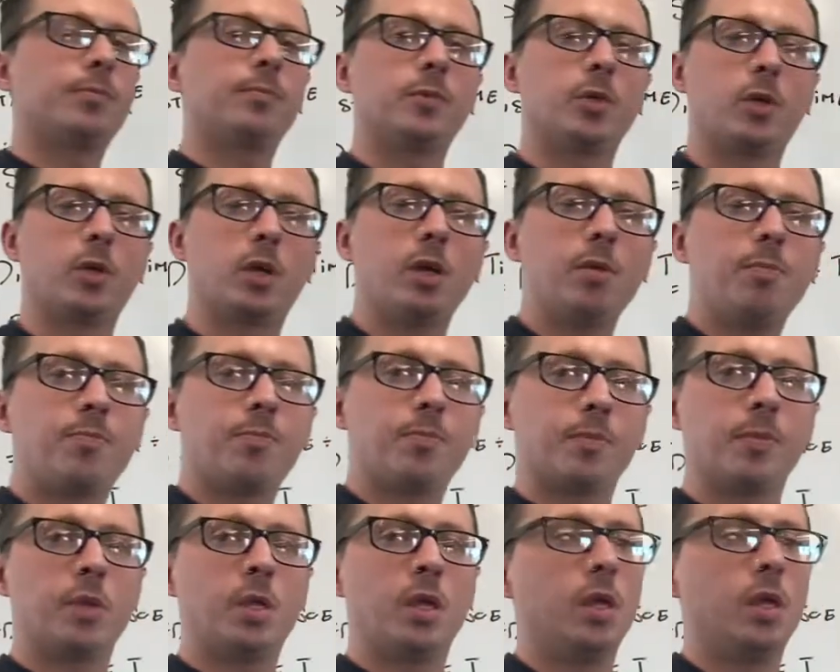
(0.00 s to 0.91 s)
Okay?
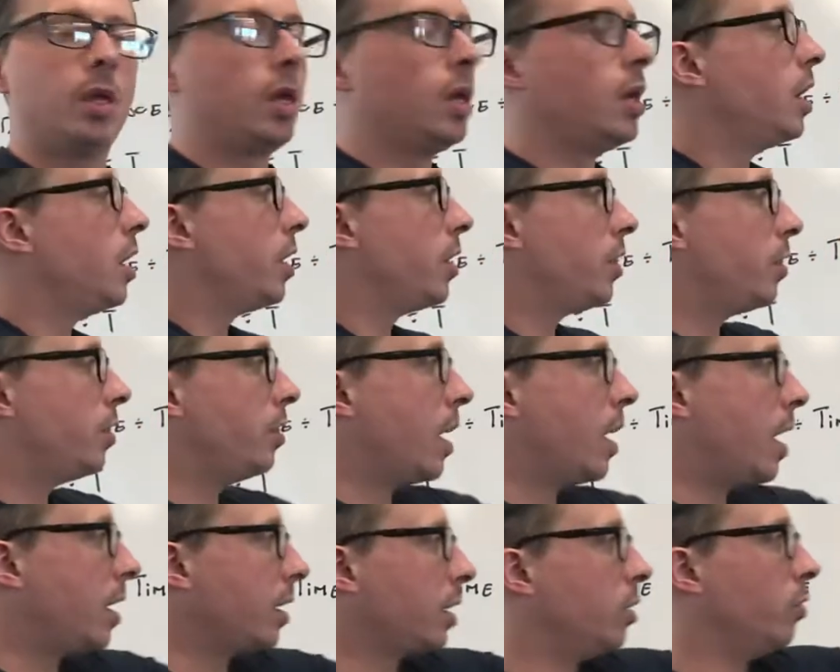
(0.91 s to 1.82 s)

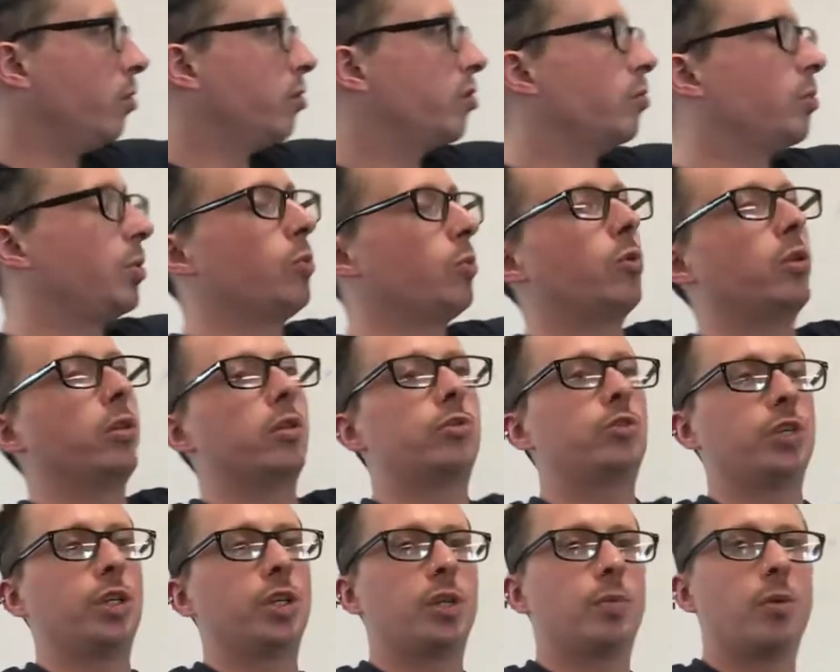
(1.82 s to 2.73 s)
That can also be one of the
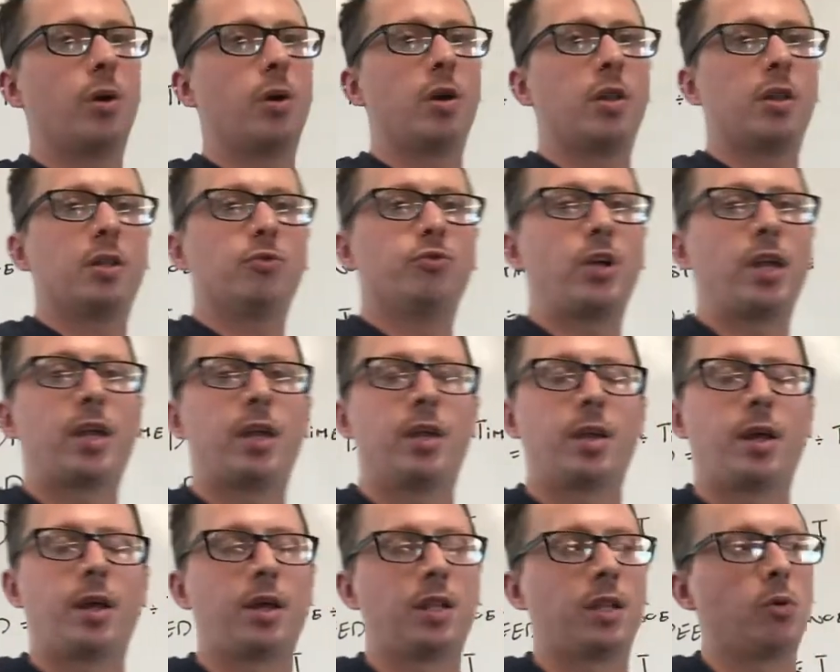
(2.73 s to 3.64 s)
trickiest parts, is
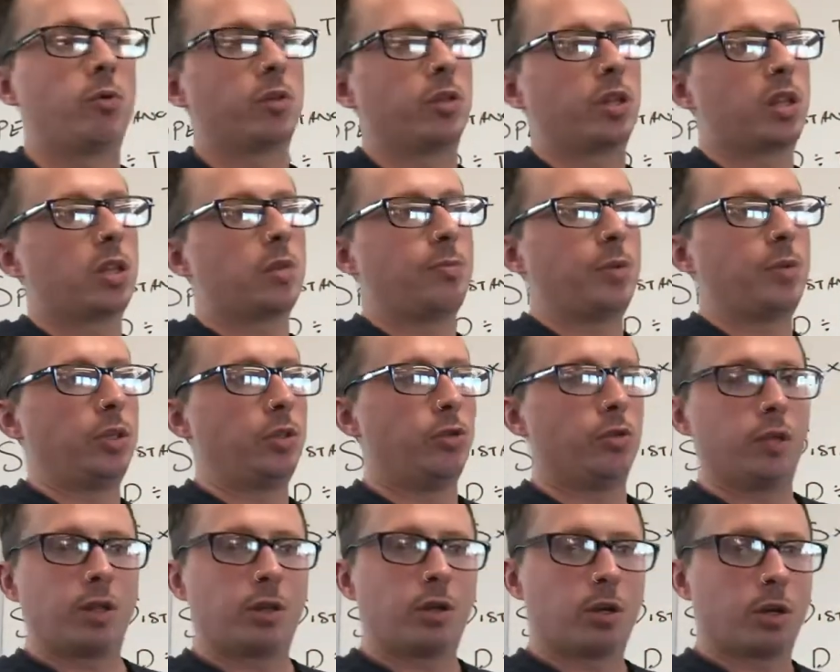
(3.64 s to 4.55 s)
recognizing what the speed
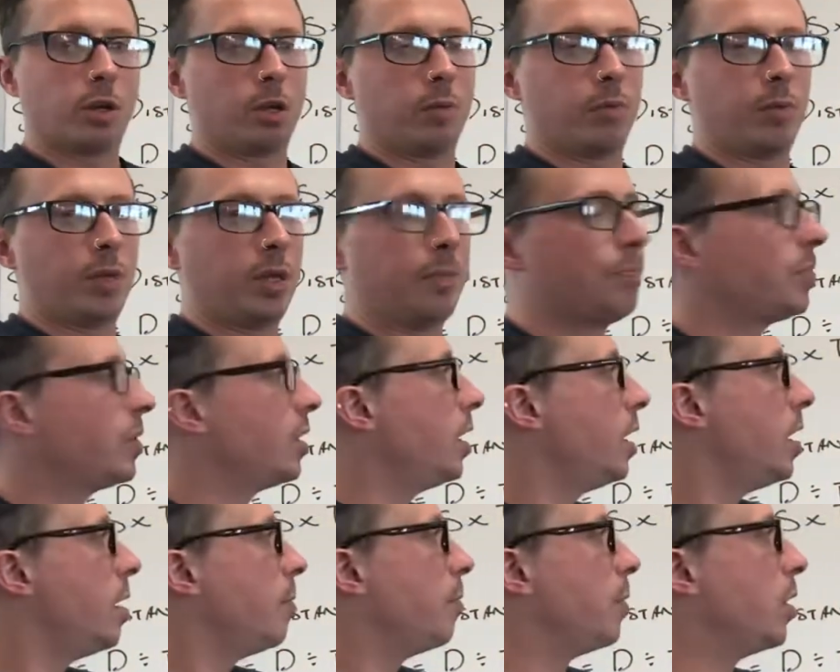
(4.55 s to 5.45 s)
units are going to be.
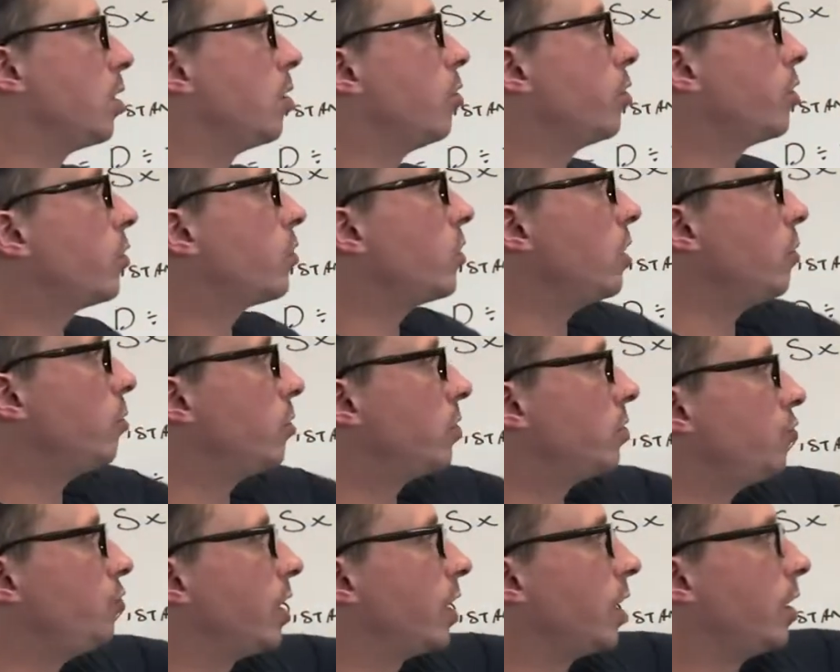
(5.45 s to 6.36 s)
But as long as you're able to
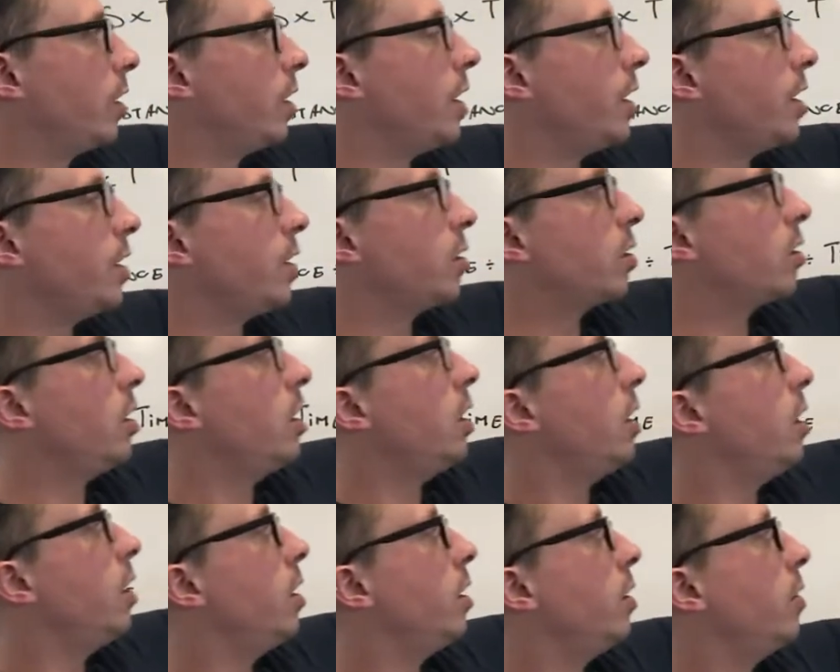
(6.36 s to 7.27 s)
recognize
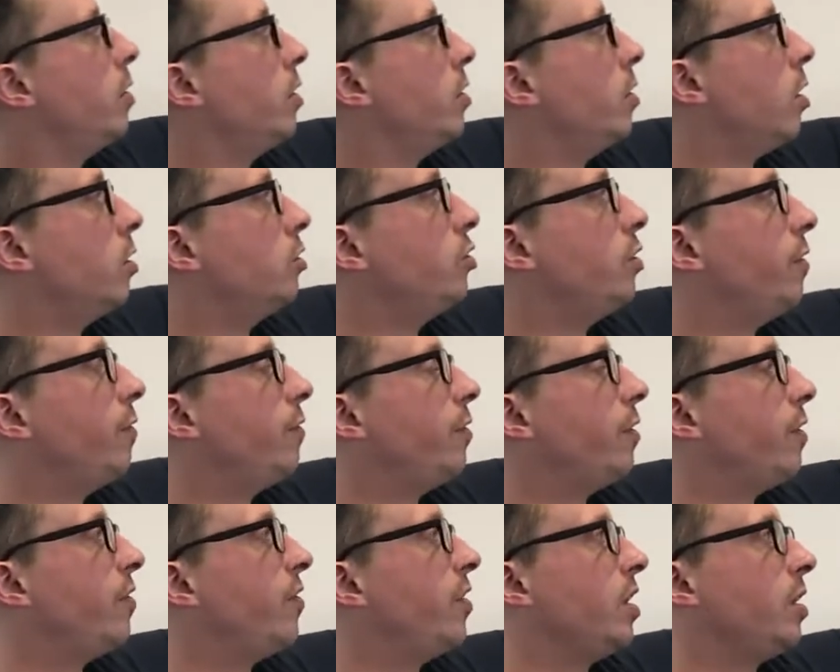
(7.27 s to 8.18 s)
that the
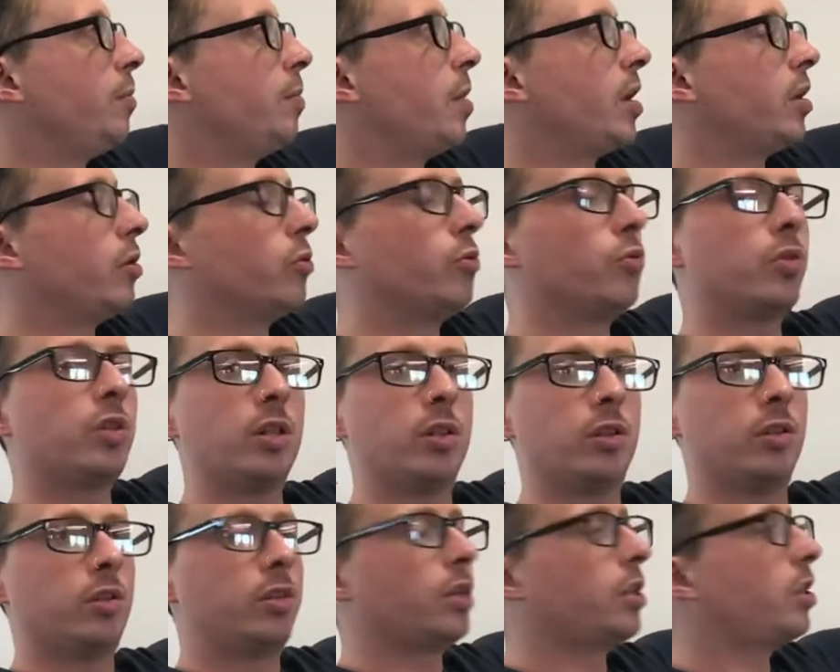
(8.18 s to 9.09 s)
150 miles is the
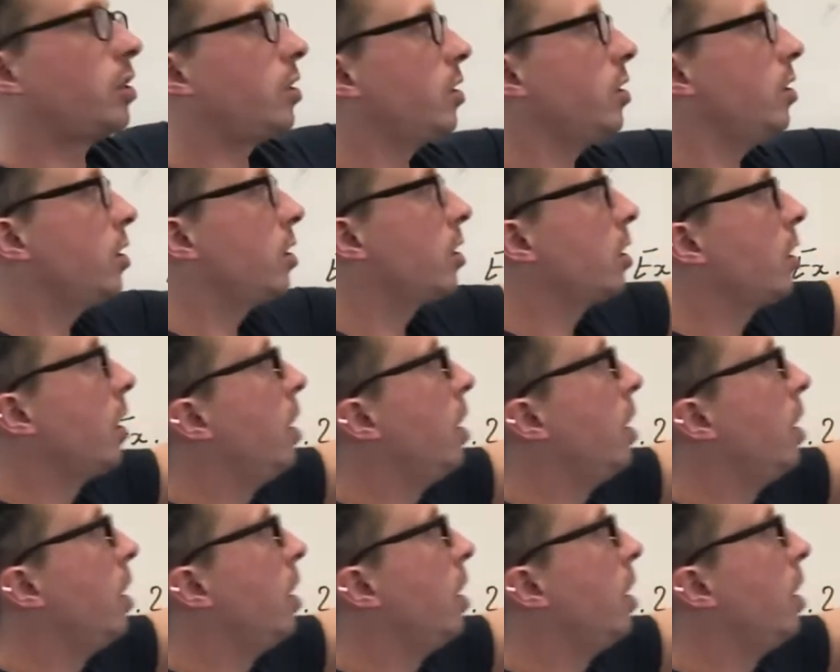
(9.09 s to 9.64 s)
distance